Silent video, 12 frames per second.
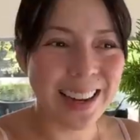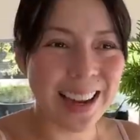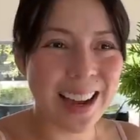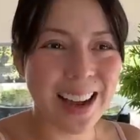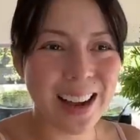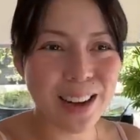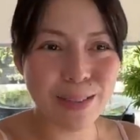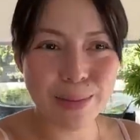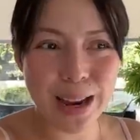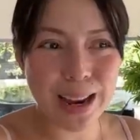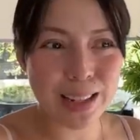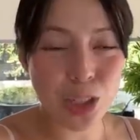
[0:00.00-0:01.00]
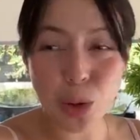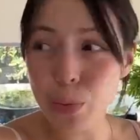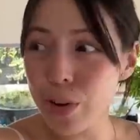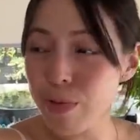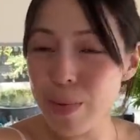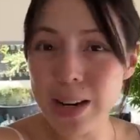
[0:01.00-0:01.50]
And so
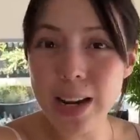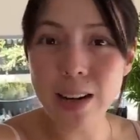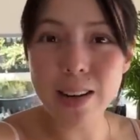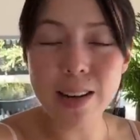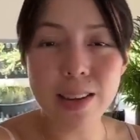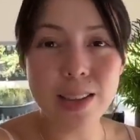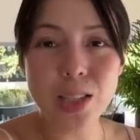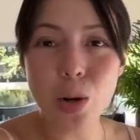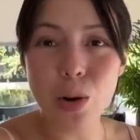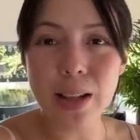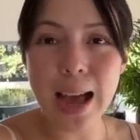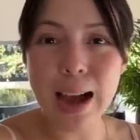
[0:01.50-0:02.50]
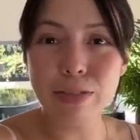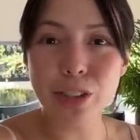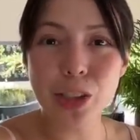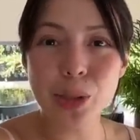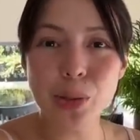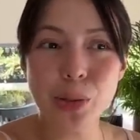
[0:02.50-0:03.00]
we've been here this whole
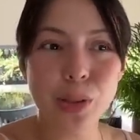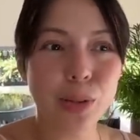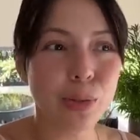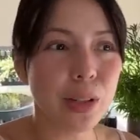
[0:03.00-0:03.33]
afternoon.